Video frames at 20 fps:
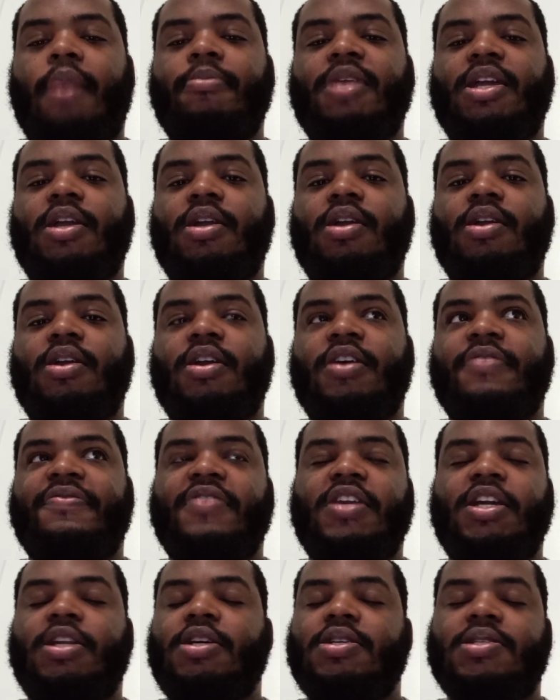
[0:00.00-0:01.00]
mean, if
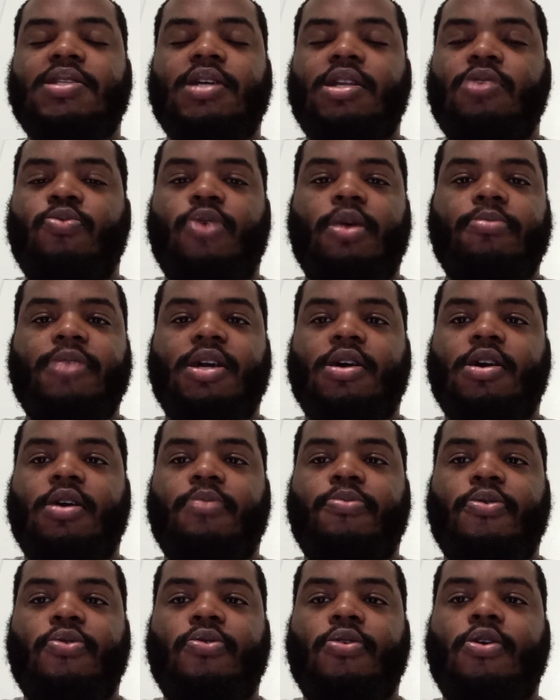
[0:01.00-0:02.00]
Nina and Sonny want to be a
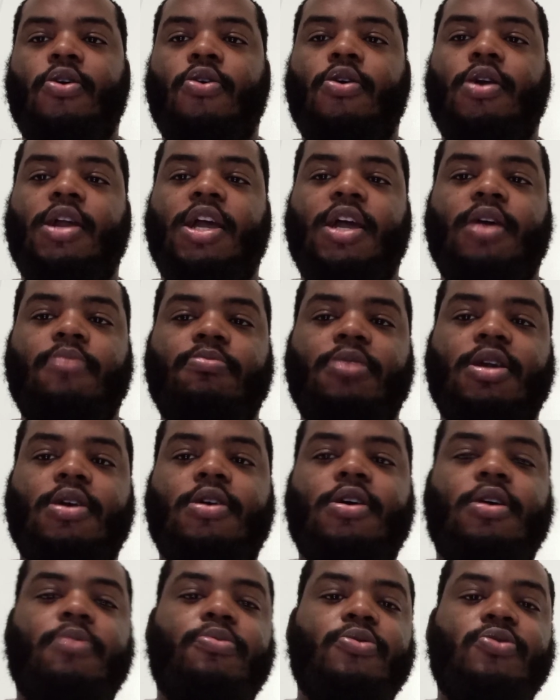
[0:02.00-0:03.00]
couple, go on ahead and be a
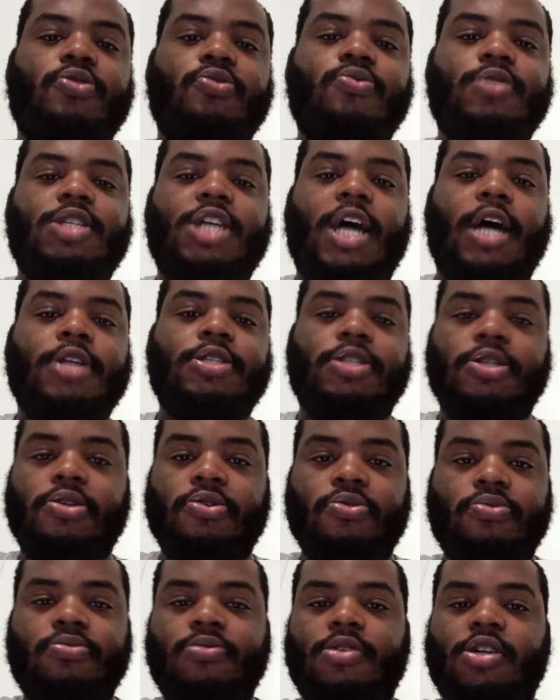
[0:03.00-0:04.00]
couple. Do what y'all
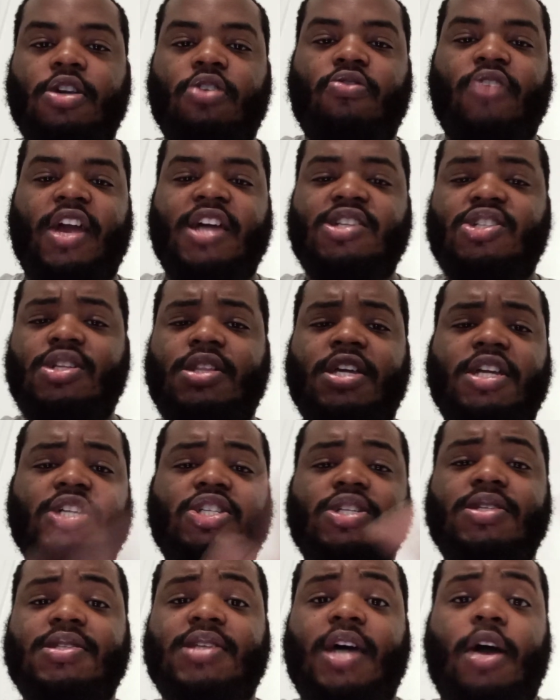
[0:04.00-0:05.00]
do.
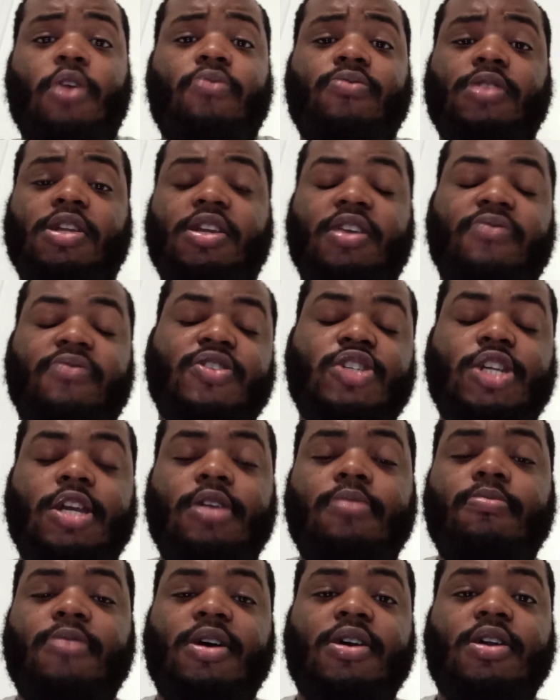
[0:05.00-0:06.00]
Congratulations. I don't really give a
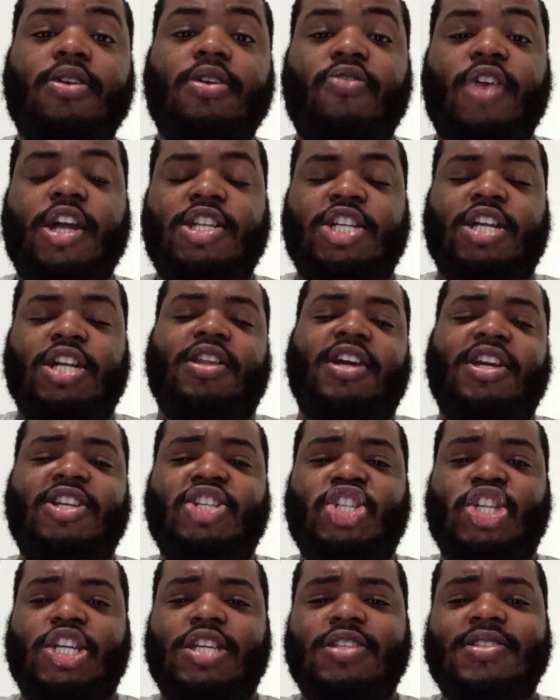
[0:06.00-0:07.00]
shit, but
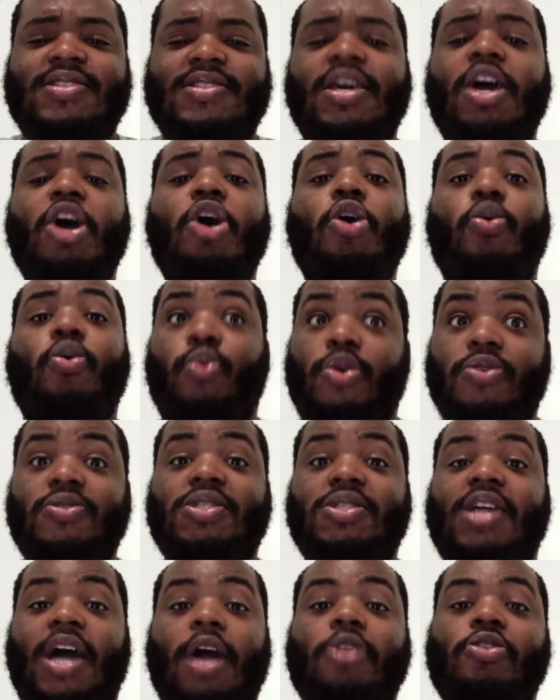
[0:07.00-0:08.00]
congratulations. We'll
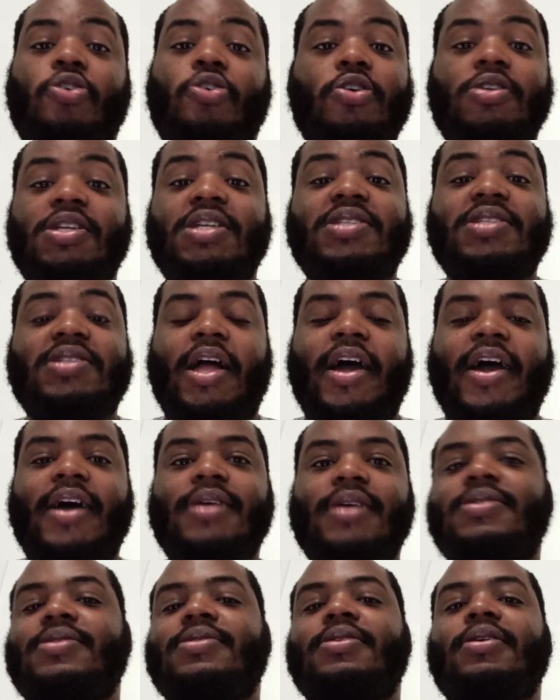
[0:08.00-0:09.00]
see how long this
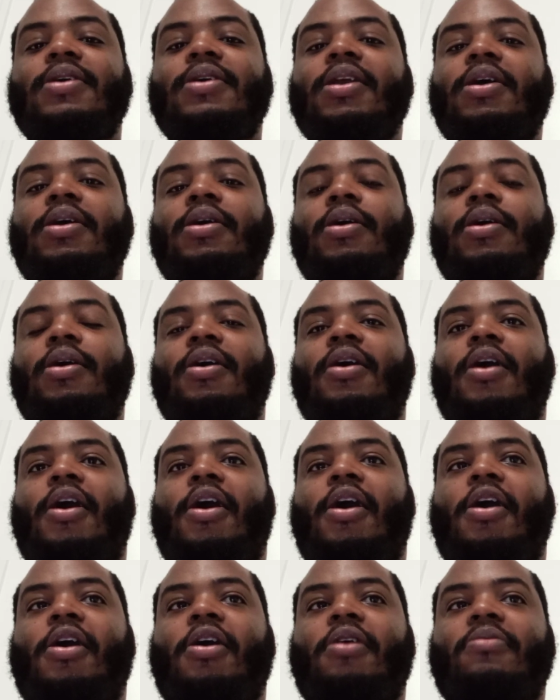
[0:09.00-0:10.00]
lasts.
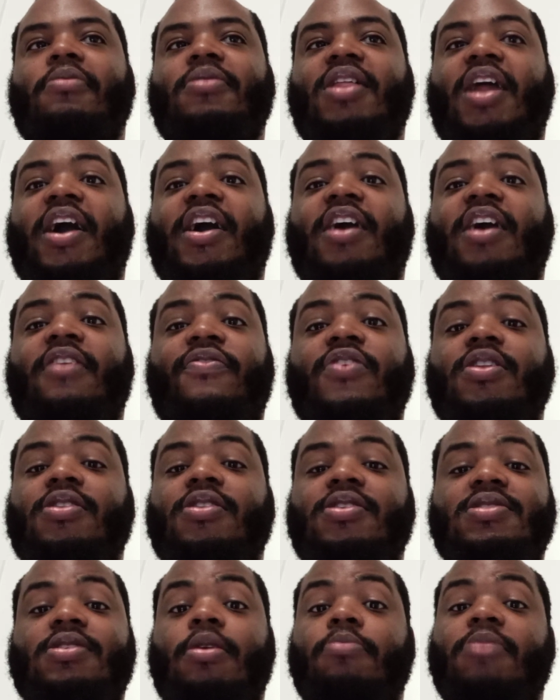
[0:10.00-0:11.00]
Because I got a
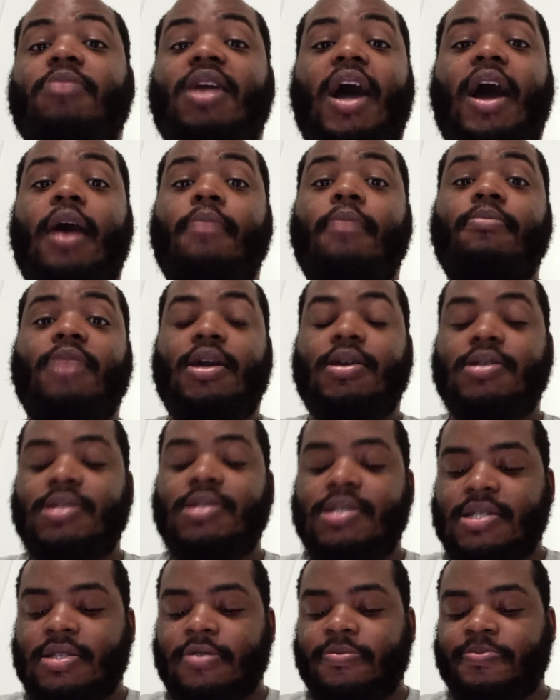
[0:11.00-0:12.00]
feeling it's going to be a hot
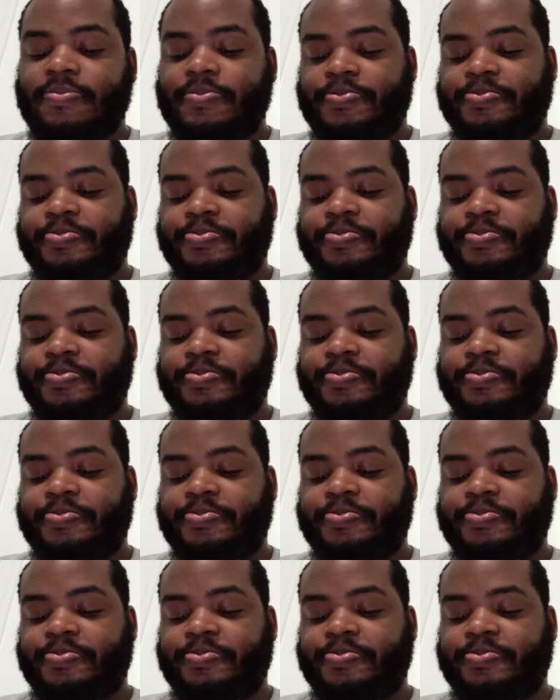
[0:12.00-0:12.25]
mess.